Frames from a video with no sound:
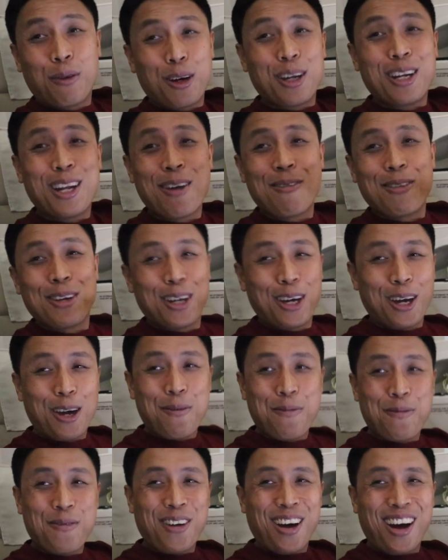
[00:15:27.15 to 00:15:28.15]
or 11
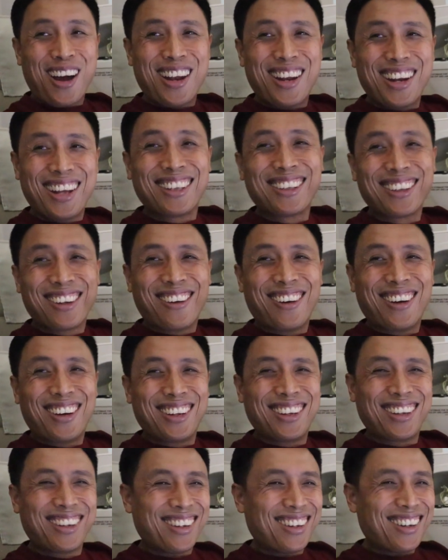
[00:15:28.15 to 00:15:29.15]
a.m. Later on
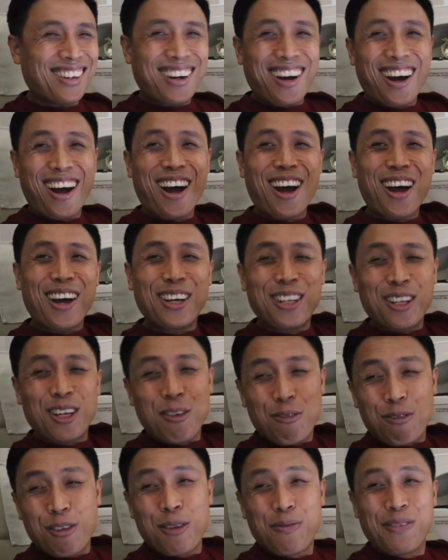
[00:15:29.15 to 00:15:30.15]
in
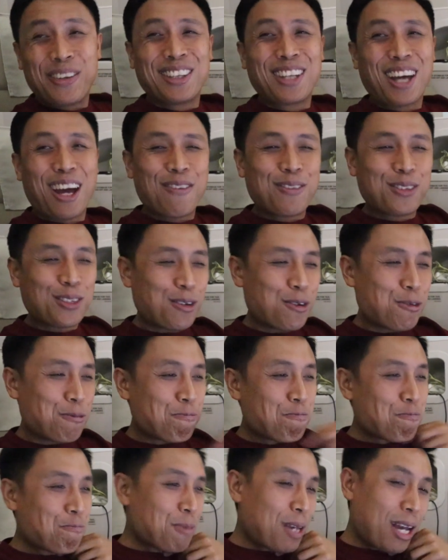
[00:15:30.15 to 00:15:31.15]
Philippine time. So
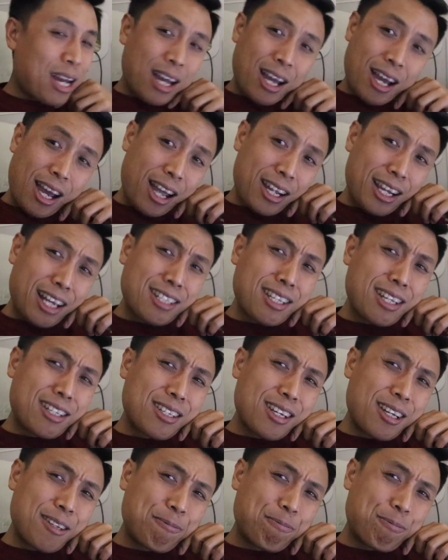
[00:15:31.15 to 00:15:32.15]
I guess
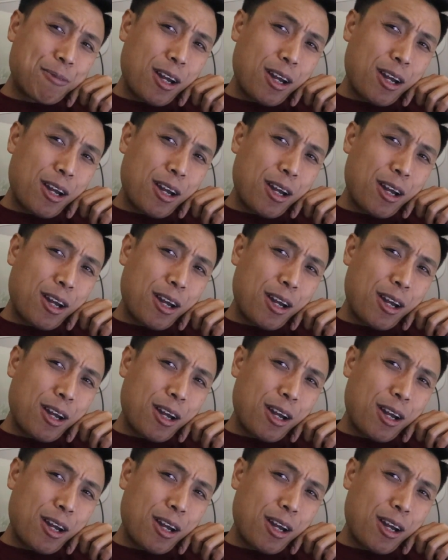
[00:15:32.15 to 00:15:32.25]
that's it.